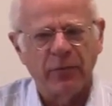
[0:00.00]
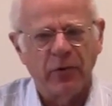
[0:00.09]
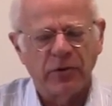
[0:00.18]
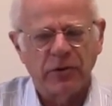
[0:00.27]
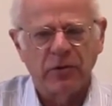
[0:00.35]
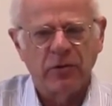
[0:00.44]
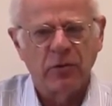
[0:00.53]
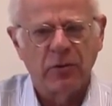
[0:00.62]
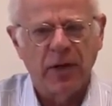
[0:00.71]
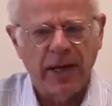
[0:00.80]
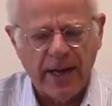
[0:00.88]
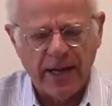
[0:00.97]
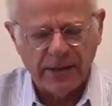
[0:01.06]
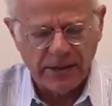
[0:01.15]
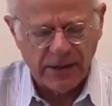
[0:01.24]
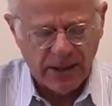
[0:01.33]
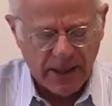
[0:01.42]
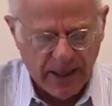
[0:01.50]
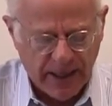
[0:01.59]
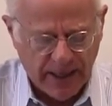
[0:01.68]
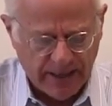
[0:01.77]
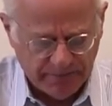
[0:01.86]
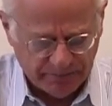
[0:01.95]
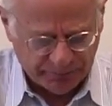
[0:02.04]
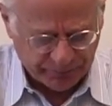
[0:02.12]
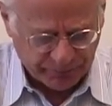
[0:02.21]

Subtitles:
person who has $4,